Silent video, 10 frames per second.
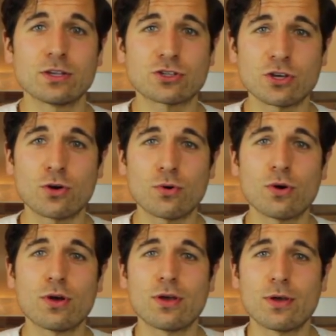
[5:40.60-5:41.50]

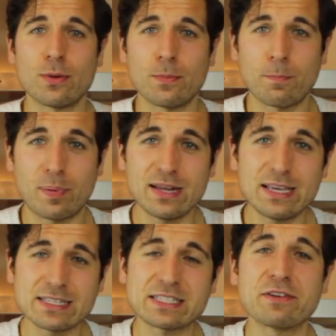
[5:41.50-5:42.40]
So
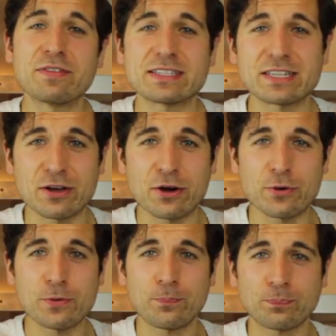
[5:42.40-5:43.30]
please give this a
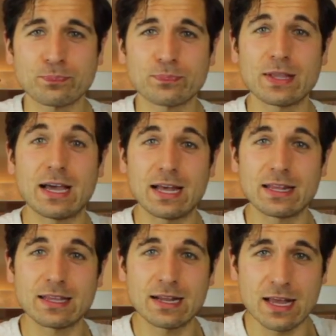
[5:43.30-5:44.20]
go
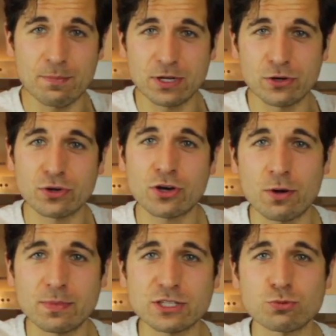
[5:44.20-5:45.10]
and let me know in the
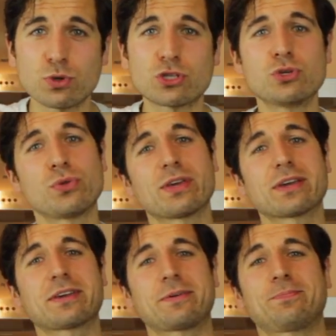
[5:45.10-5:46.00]
comments what you
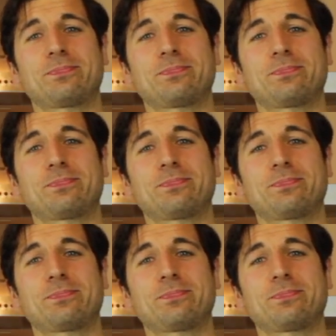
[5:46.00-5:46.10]
think.